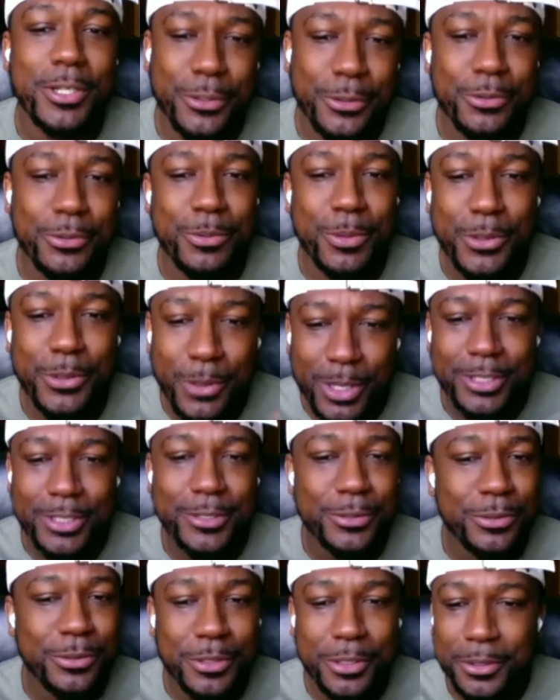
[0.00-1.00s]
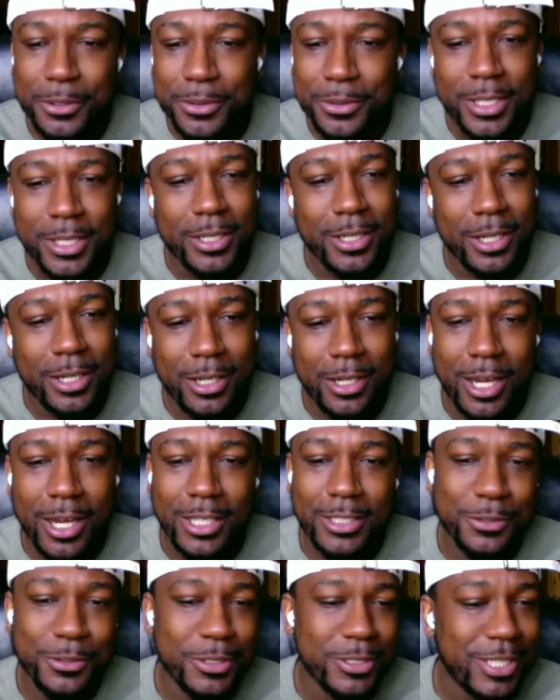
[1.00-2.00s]
What do I do? You know, I
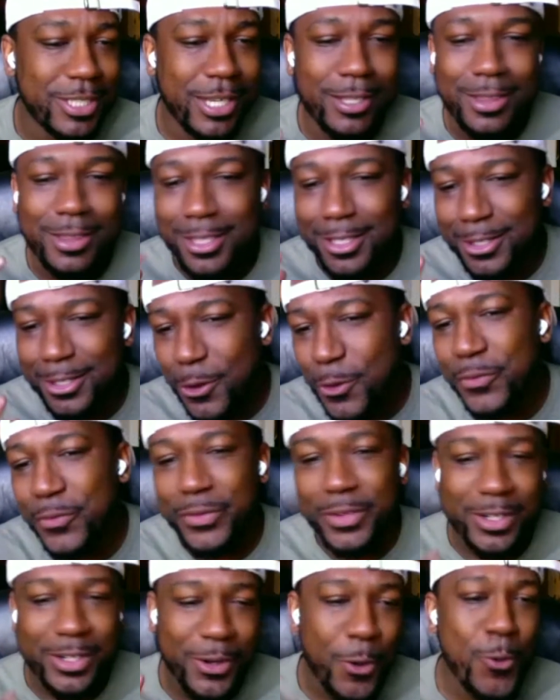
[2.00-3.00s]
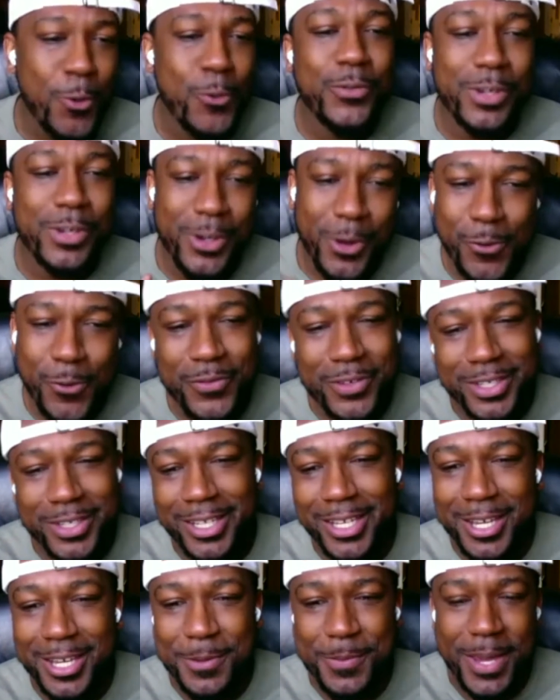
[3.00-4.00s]
do the same over and over and over
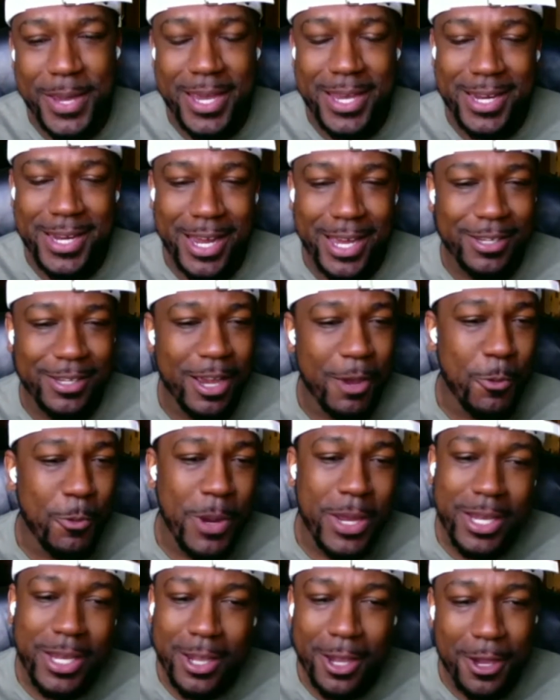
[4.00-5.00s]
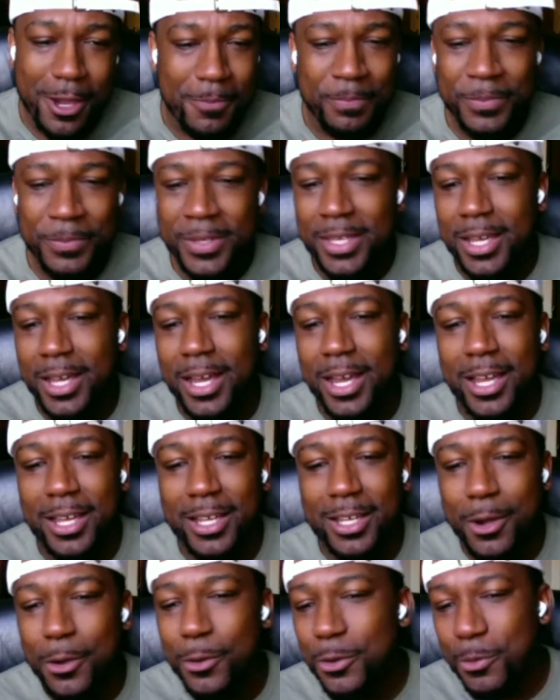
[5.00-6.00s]
again, man. I wake up, I
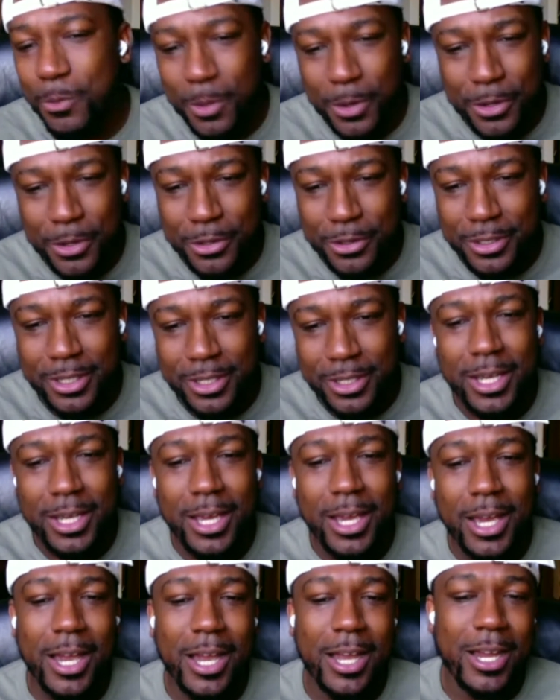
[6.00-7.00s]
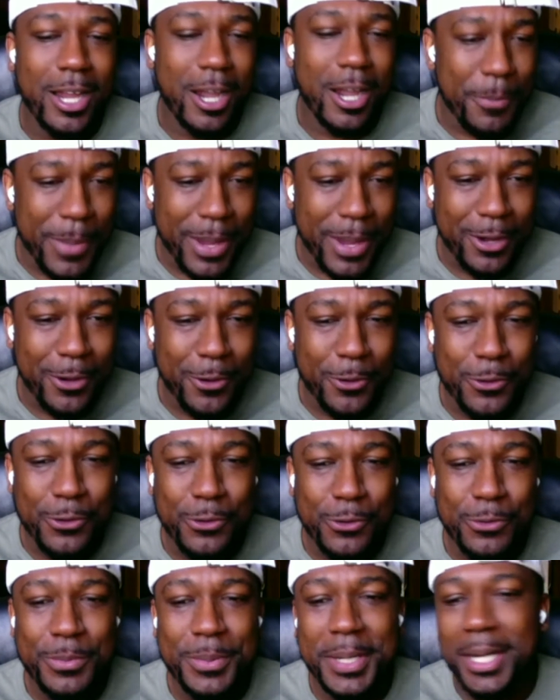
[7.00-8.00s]
go to work, I come back
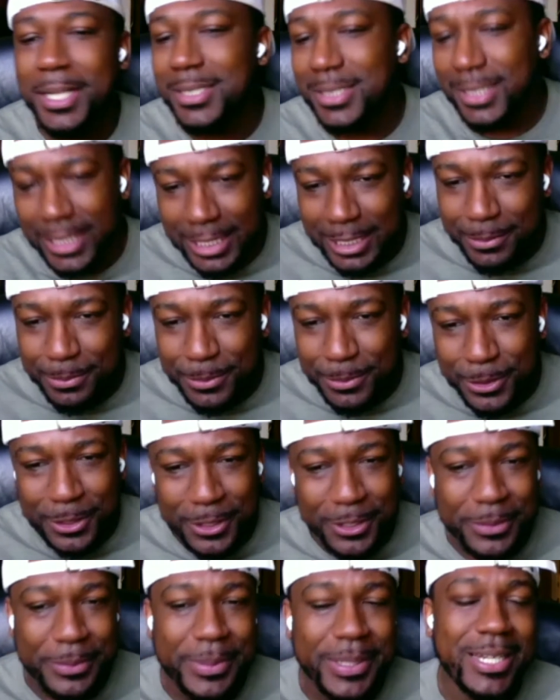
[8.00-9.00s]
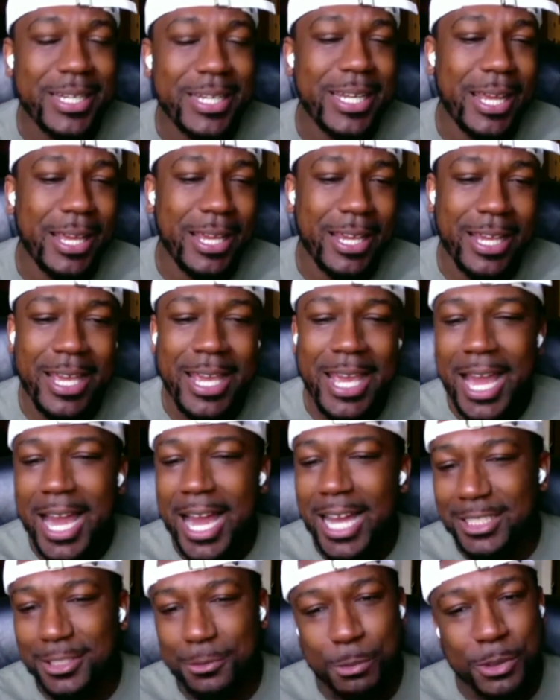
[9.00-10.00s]
home, and I sleep. You know what I mean? And I
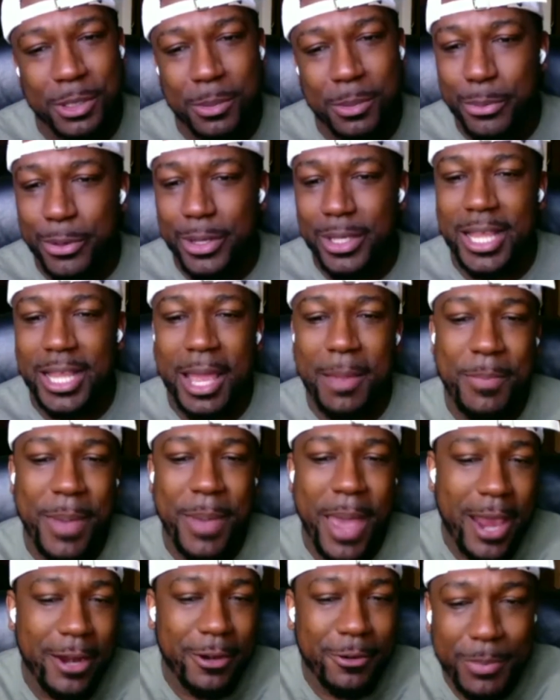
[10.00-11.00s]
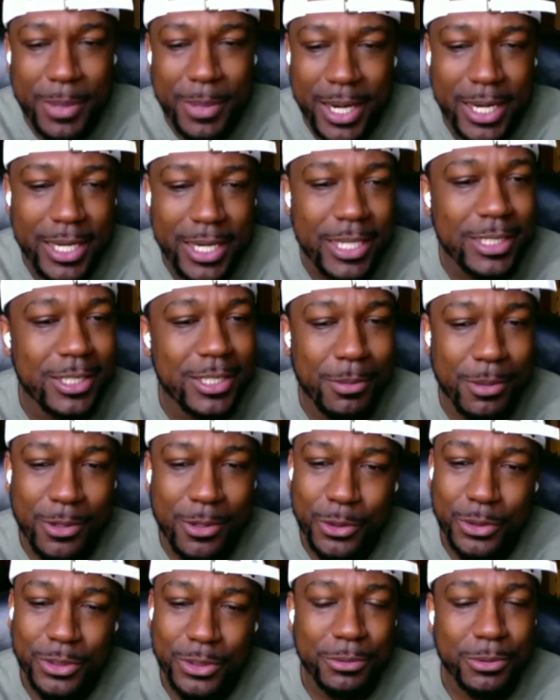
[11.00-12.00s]
just want to break that pattern, man. I need something
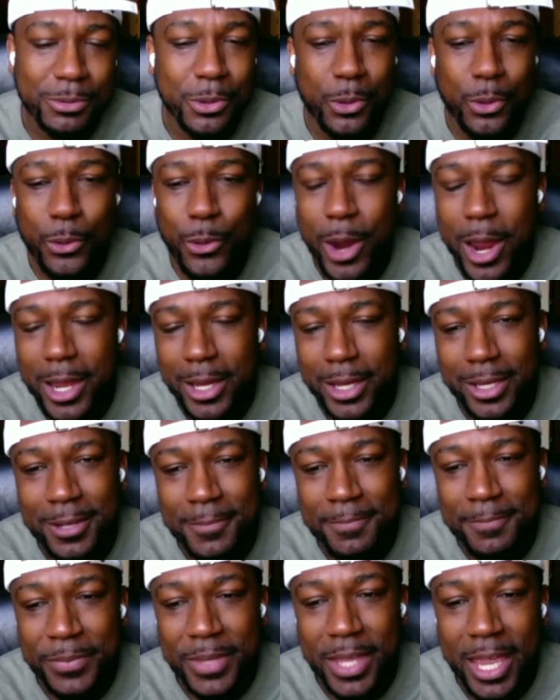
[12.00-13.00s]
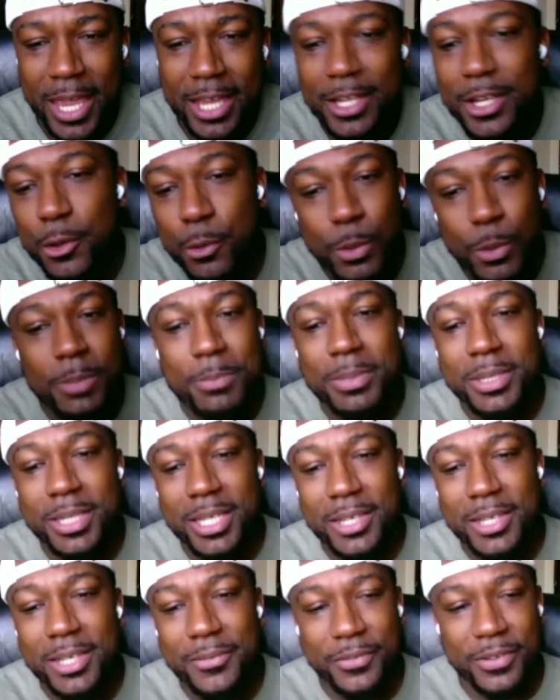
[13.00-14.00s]
else I was gonna crack." And you wouldn't
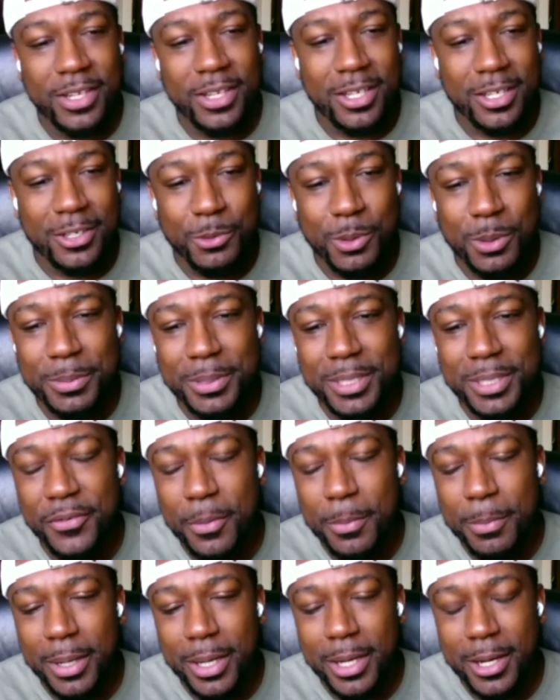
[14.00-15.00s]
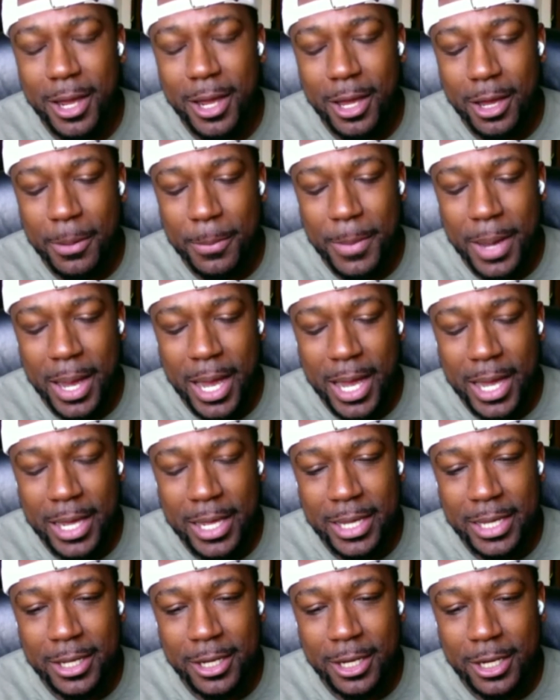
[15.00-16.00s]
believe it. But I
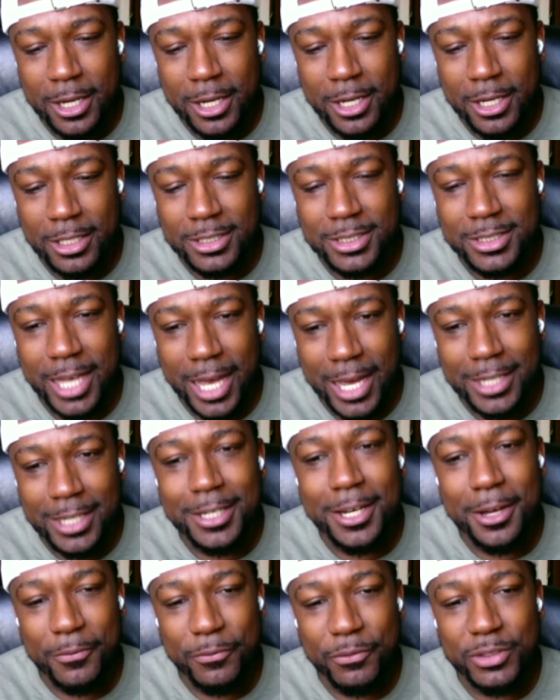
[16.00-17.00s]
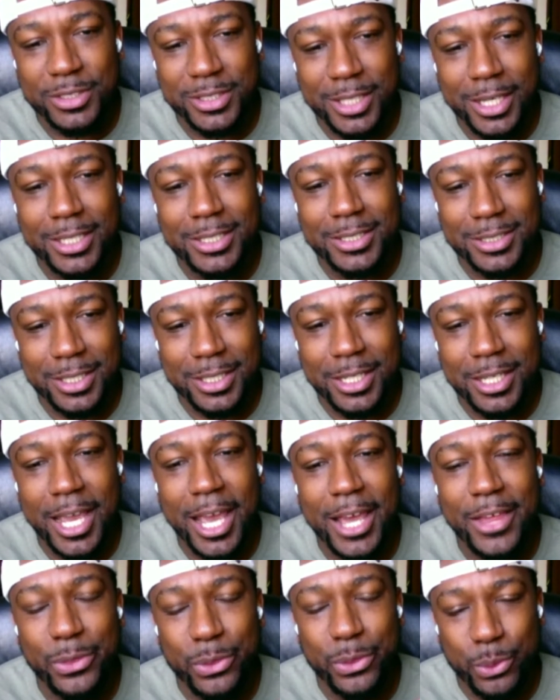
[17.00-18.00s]
signed up for Second City at
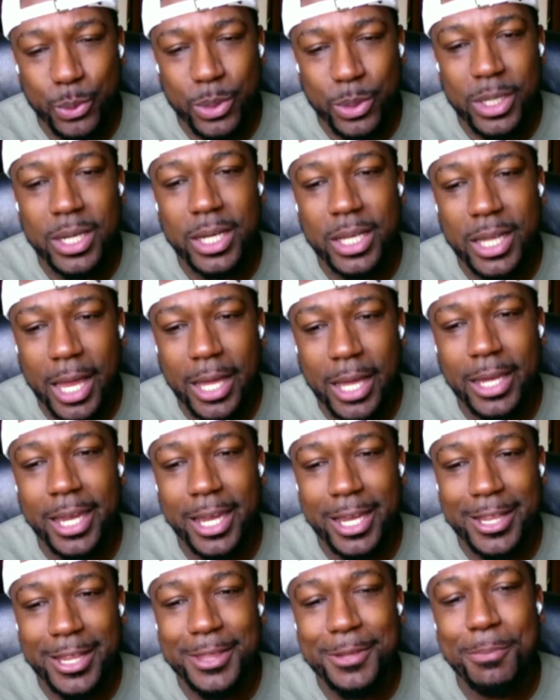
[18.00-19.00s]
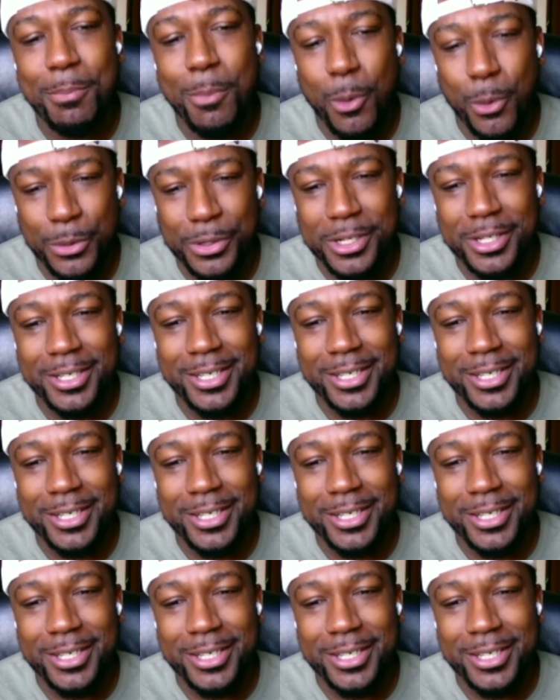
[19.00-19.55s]
3:00 in the morning.